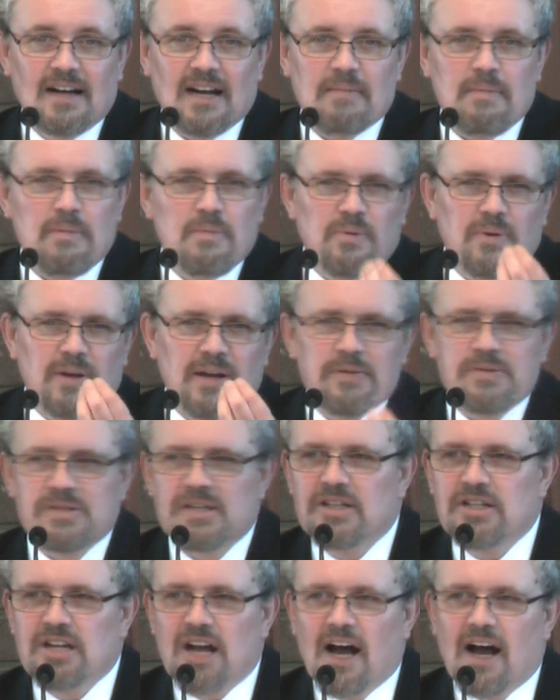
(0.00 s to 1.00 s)
I remember when I was
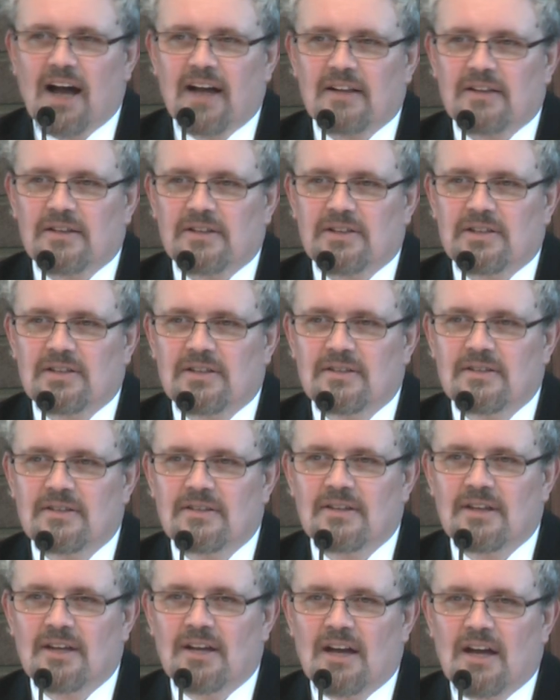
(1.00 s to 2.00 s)
a child,
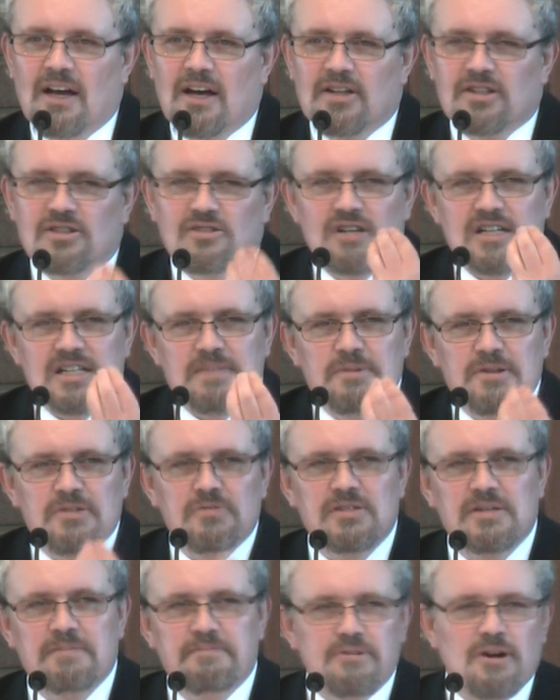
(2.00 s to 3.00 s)
as Christmas
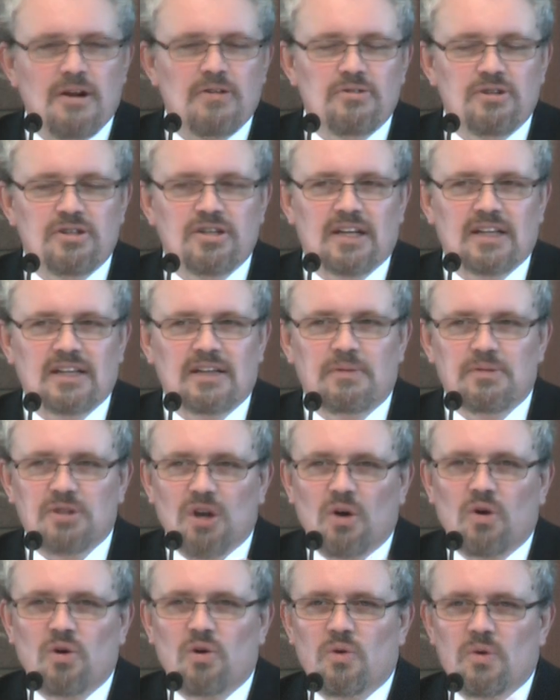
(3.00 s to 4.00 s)
was approaching, there was
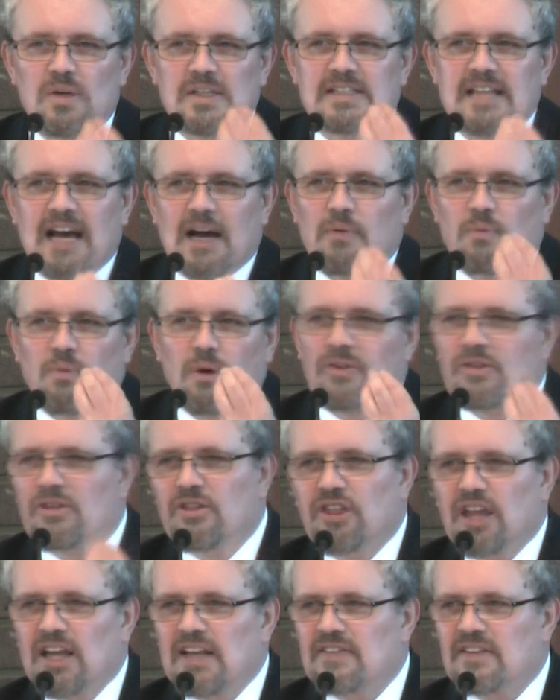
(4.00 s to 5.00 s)
always that
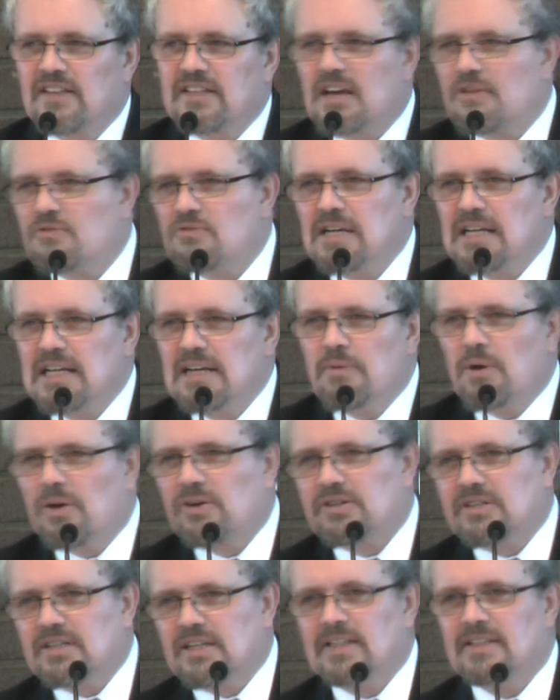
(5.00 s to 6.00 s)
one thing that I really
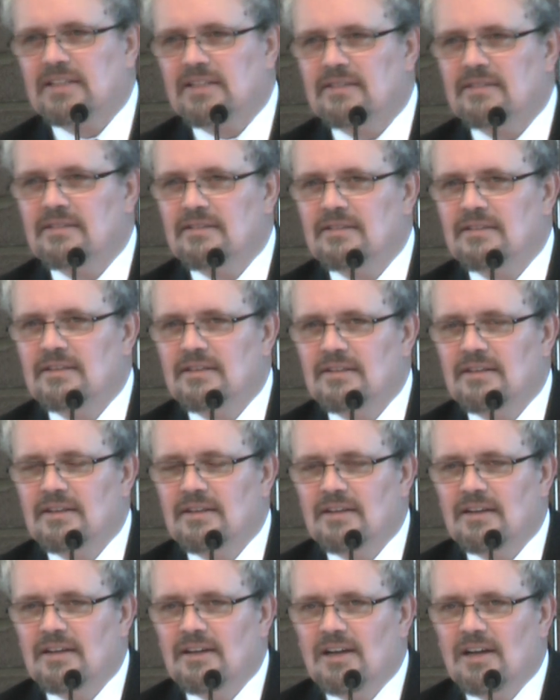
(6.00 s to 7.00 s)
wanted.
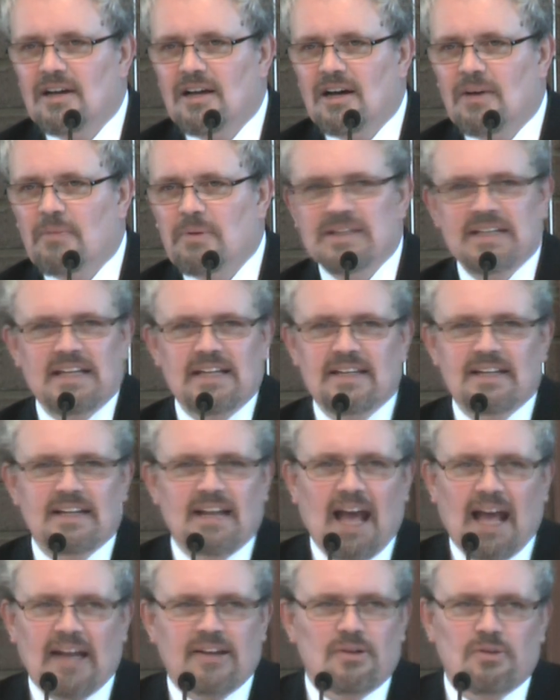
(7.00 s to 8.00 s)
And we didn't
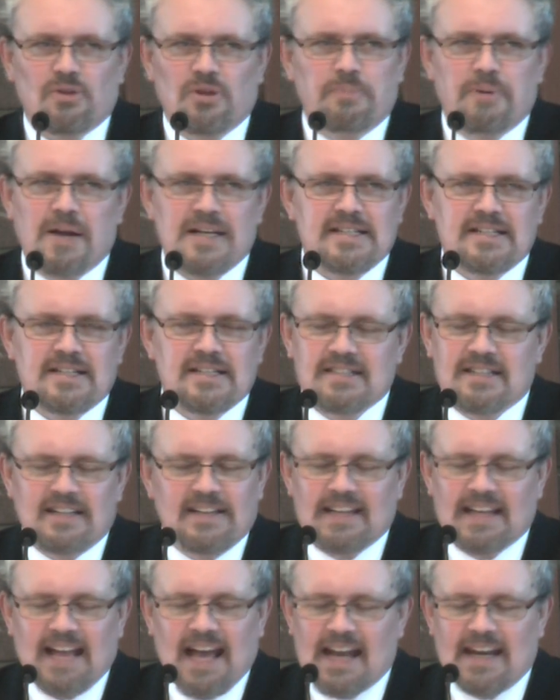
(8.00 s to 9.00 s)
get all the presents
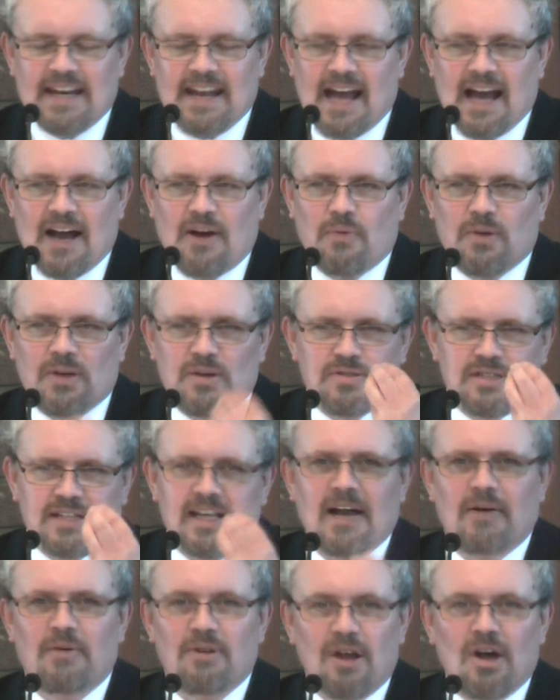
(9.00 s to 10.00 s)
that they get now. We used to
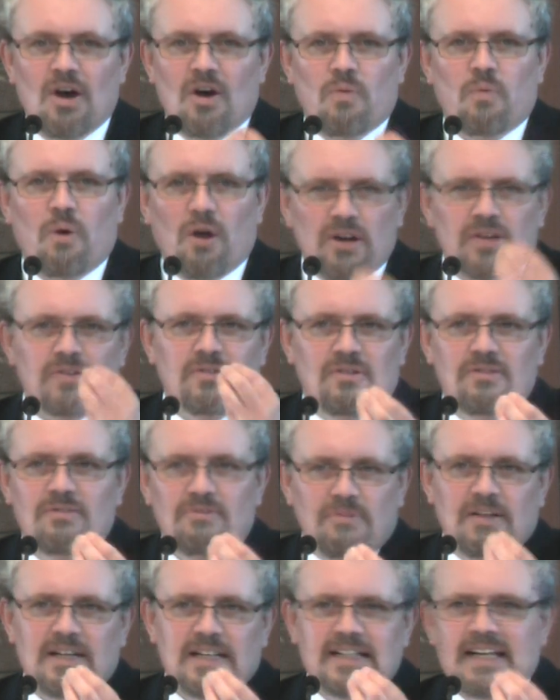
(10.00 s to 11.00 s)
get one
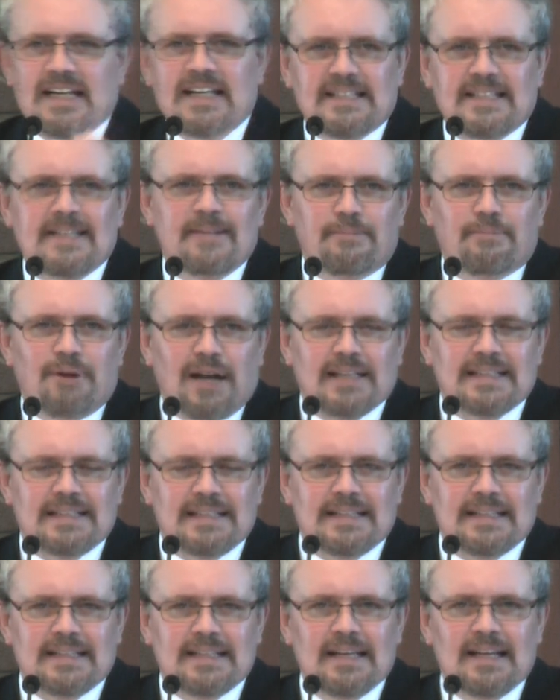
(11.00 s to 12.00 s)
really decent
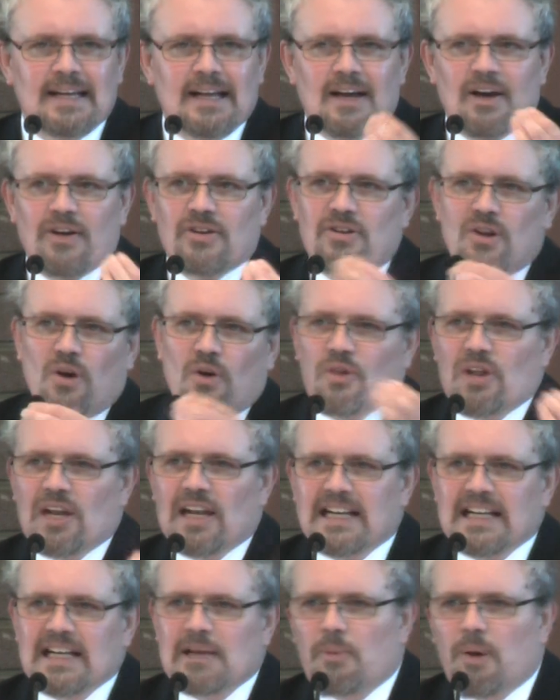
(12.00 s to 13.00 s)
present and other
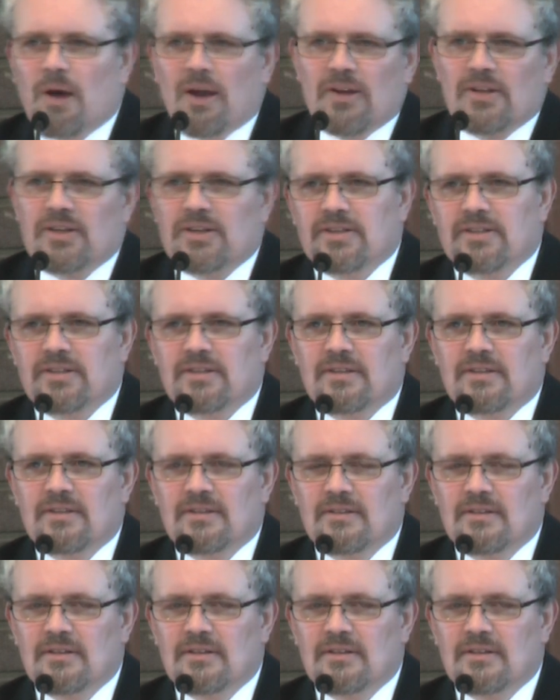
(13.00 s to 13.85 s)
little ones.